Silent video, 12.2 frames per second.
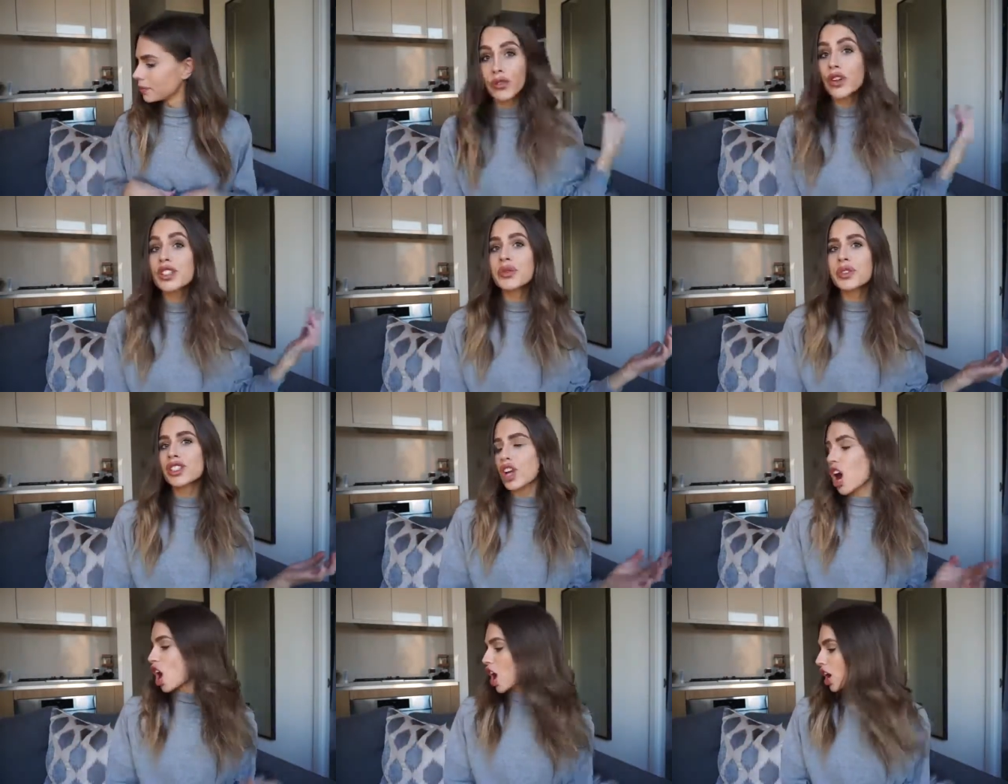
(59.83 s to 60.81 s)
The first ones
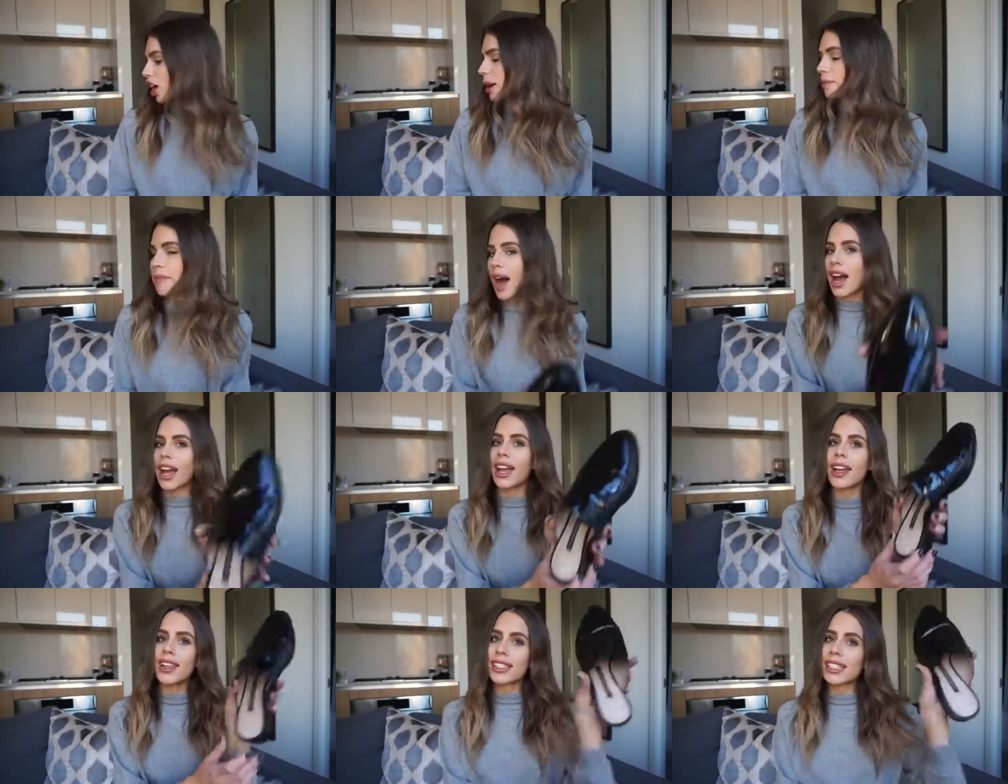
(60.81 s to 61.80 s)
are
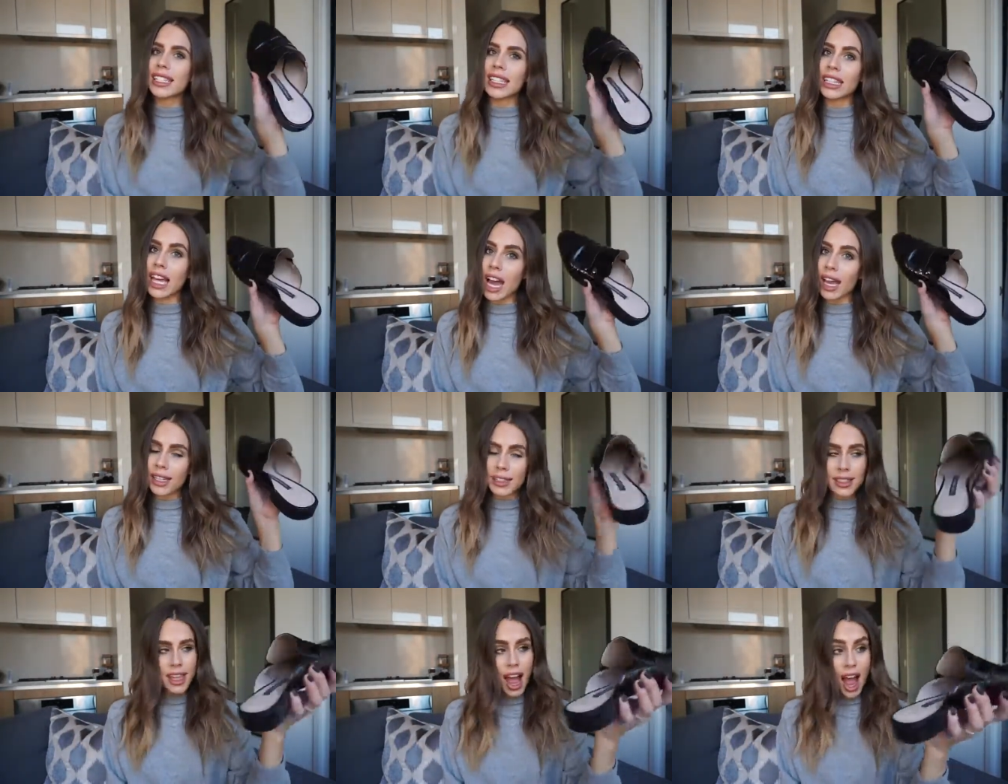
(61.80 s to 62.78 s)
my
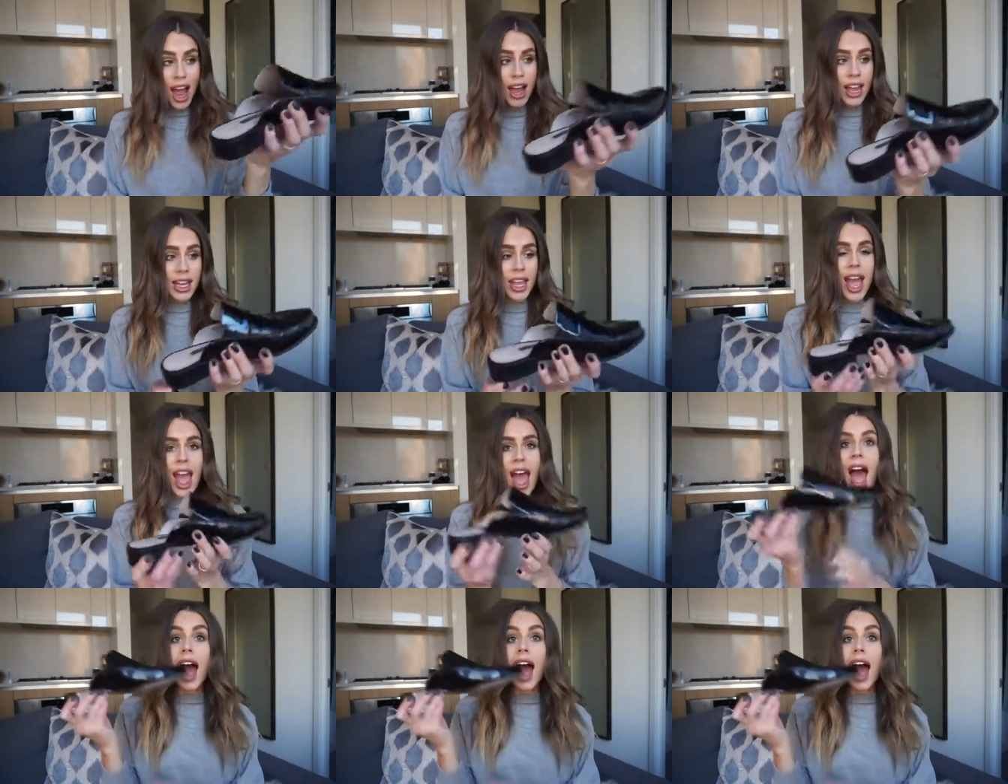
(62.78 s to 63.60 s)
slides. I